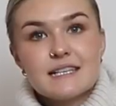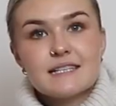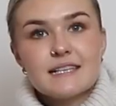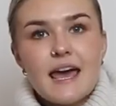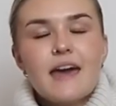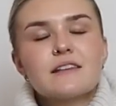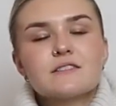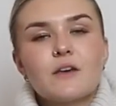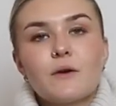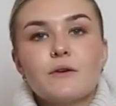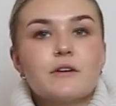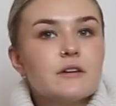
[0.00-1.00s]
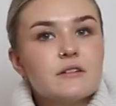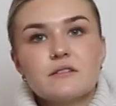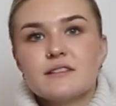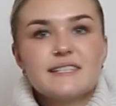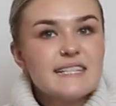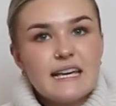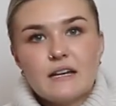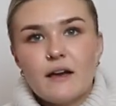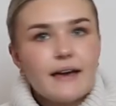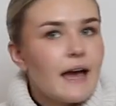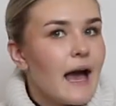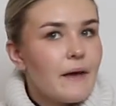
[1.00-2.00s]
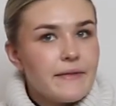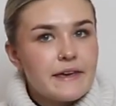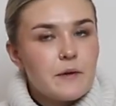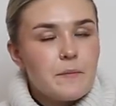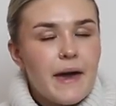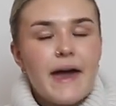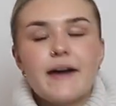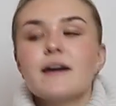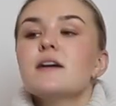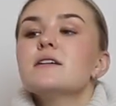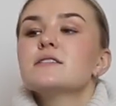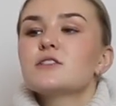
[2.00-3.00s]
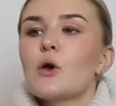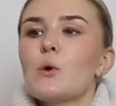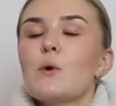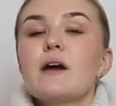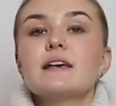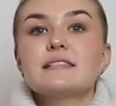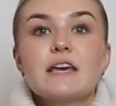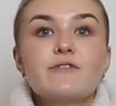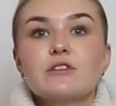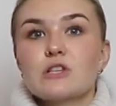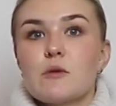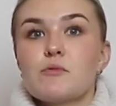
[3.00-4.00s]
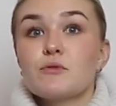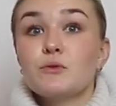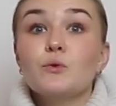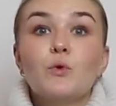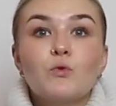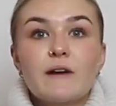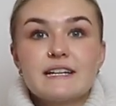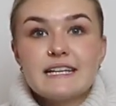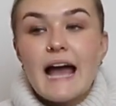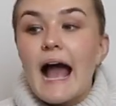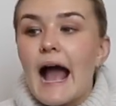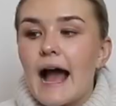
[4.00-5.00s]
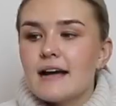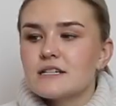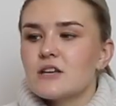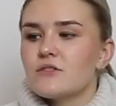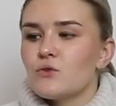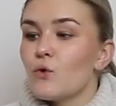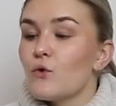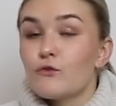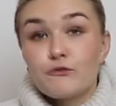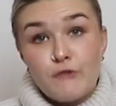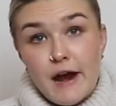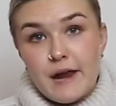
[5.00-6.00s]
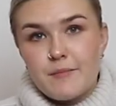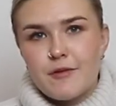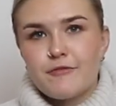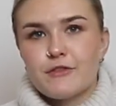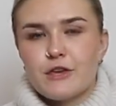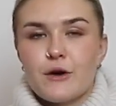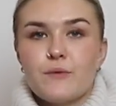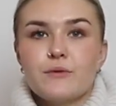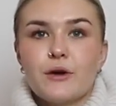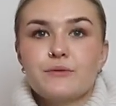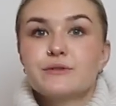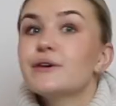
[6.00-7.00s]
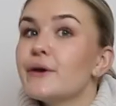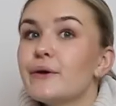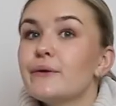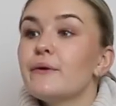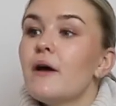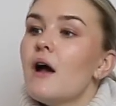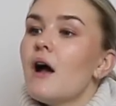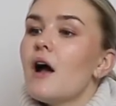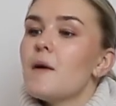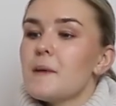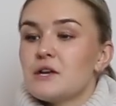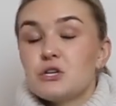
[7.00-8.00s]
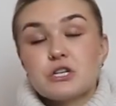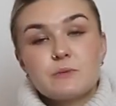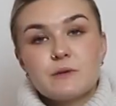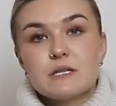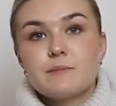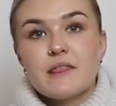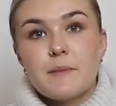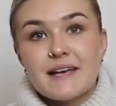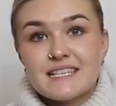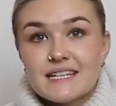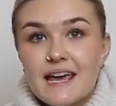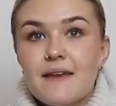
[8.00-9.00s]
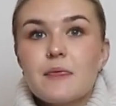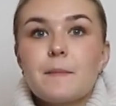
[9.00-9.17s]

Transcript: a set so you can see like how they compare. So say for example you already had your frame for the Yoyo2 and you just wanted to buy the bassinet. The